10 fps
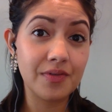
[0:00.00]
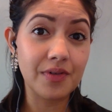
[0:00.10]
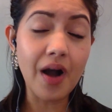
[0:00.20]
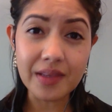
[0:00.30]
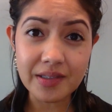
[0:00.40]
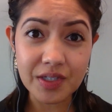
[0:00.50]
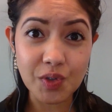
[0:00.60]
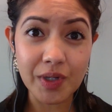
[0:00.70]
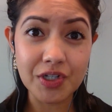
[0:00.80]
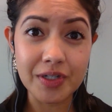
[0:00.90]
on the
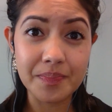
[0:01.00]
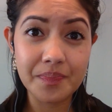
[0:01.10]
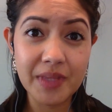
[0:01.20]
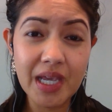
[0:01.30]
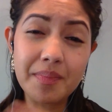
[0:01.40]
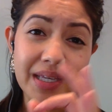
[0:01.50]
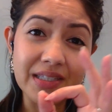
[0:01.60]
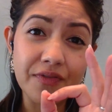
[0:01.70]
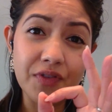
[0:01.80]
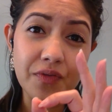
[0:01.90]
situation? Because
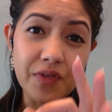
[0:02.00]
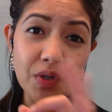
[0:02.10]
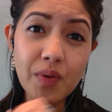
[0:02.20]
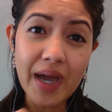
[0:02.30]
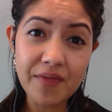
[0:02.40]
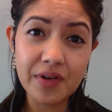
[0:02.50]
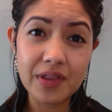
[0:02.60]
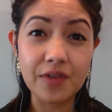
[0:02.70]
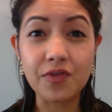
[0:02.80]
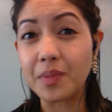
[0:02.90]
if you view
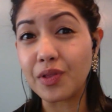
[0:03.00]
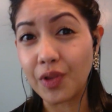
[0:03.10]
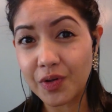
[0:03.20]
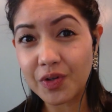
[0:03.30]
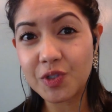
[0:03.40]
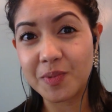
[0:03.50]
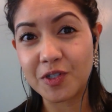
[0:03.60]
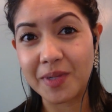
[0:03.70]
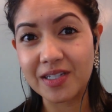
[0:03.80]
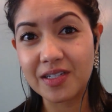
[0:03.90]
everything from a learner's
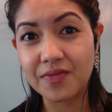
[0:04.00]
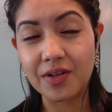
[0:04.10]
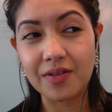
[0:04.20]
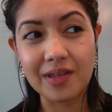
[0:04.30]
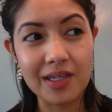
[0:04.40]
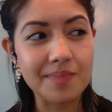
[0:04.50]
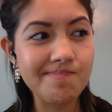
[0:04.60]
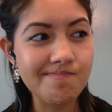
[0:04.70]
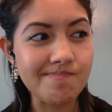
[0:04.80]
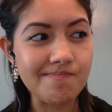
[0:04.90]
perspective and you're thinking,
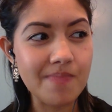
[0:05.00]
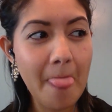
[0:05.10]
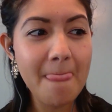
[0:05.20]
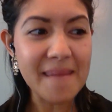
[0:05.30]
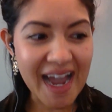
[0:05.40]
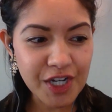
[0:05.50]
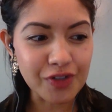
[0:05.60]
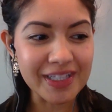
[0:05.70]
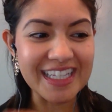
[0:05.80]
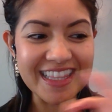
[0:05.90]

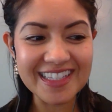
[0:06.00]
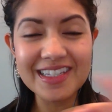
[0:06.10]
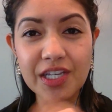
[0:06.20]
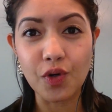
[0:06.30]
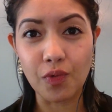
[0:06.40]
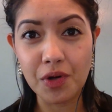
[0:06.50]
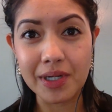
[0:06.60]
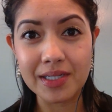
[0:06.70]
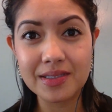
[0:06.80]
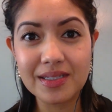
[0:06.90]
actually, this can grow
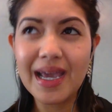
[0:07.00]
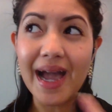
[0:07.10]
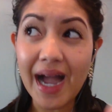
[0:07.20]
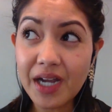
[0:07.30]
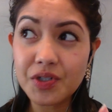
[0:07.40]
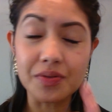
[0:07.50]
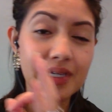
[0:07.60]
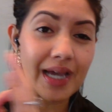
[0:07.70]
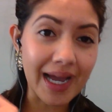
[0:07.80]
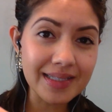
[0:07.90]
us.
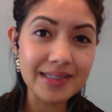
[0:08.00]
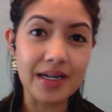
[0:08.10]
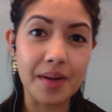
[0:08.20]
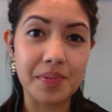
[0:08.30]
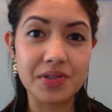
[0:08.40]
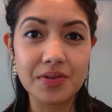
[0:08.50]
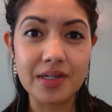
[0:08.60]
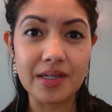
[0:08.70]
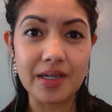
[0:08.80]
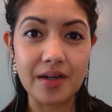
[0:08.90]
Actually, I see an
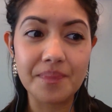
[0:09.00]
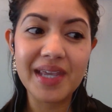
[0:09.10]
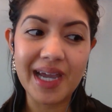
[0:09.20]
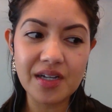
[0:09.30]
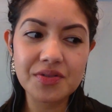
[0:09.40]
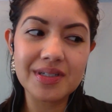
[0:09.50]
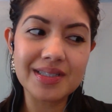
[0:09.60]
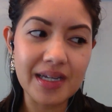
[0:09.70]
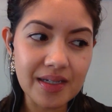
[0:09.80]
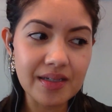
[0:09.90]
opportunity here. Actually, it's
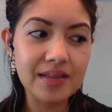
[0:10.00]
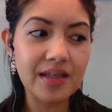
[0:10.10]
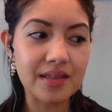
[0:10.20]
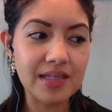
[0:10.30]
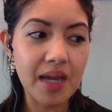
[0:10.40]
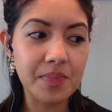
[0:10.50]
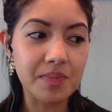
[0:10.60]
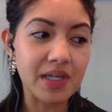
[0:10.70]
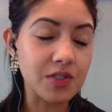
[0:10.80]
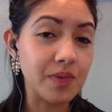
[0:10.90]
kind of good that this happened
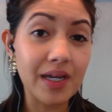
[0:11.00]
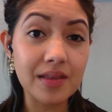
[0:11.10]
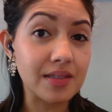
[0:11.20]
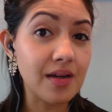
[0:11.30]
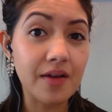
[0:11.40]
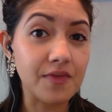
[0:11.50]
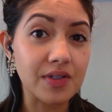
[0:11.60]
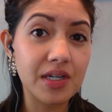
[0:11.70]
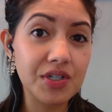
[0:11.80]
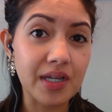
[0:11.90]
because we got this
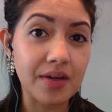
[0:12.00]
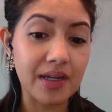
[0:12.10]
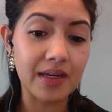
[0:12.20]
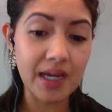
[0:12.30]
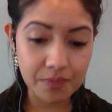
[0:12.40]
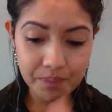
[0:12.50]
conversation out and now